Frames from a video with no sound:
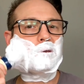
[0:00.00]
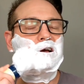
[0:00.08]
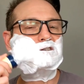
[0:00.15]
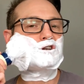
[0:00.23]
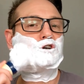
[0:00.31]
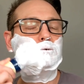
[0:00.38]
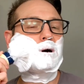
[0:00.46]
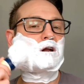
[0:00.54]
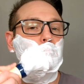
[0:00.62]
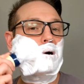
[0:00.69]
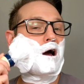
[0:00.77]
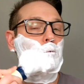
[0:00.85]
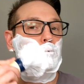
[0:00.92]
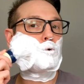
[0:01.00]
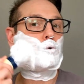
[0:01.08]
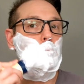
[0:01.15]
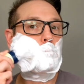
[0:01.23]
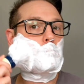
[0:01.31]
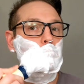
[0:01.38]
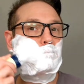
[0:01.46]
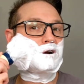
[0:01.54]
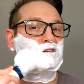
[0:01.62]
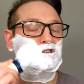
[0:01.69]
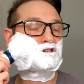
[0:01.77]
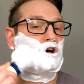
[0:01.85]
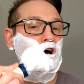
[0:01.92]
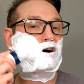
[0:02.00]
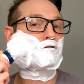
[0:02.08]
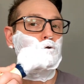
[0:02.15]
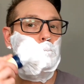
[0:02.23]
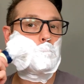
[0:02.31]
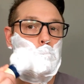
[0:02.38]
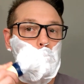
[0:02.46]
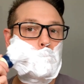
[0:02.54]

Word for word: Has good amount of backbone, but it's soft.